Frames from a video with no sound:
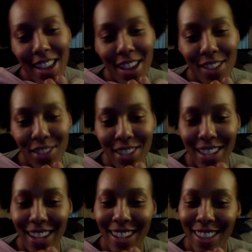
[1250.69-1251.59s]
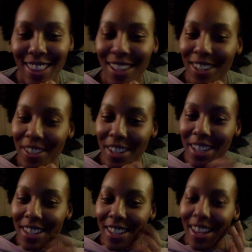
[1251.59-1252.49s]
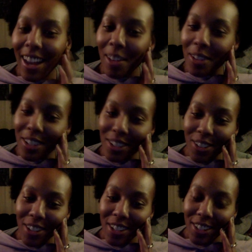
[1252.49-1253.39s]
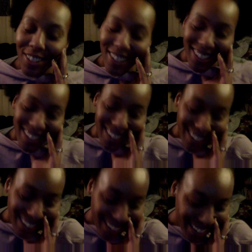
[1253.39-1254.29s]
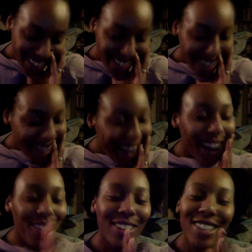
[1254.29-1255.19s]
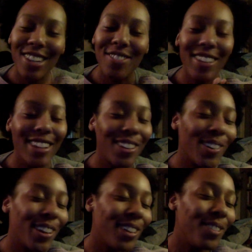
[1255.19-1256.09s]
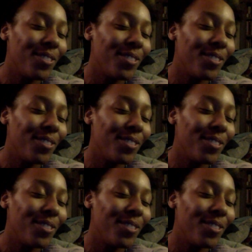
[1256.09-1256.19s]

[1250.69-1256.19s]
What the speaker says: If you say anything crazy, I will ignore you. I will definitely ignore you.